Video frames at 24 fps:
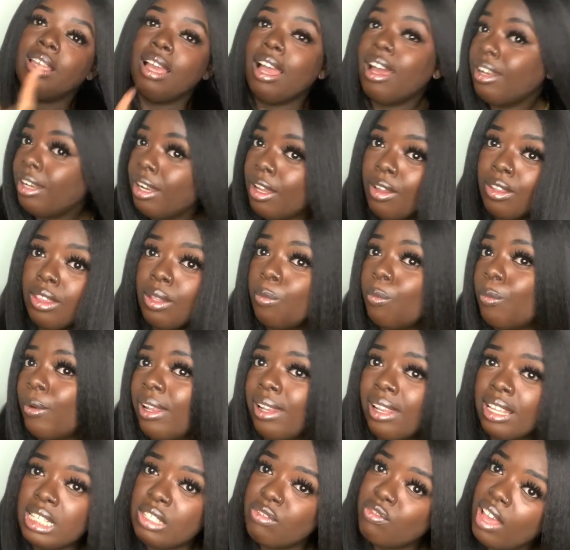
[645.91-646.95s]
Y'all know them wet
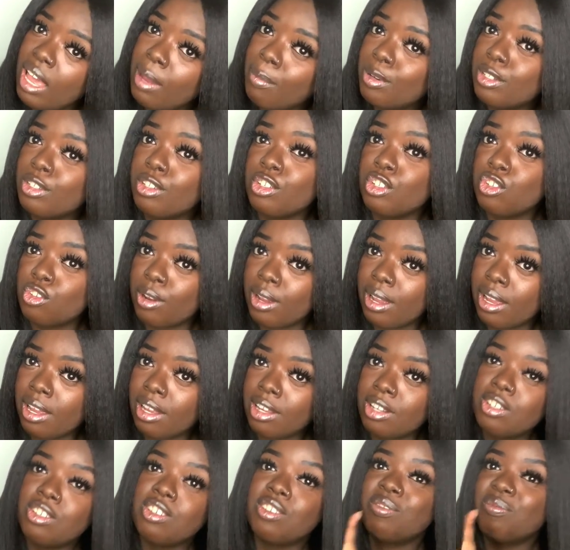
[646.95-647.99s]
lace fibers are
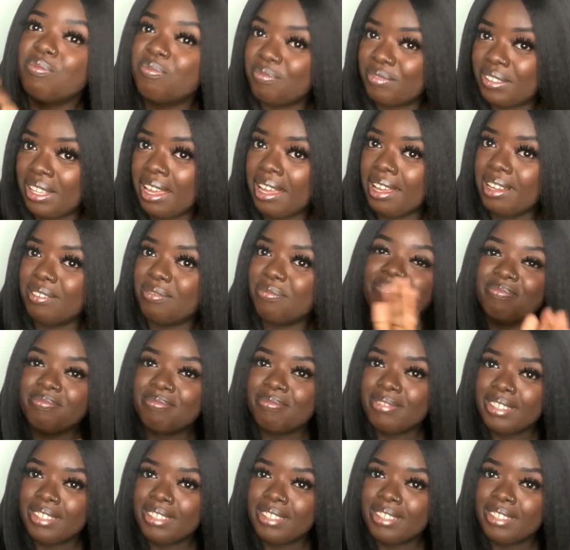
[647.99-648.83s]
trash, okay?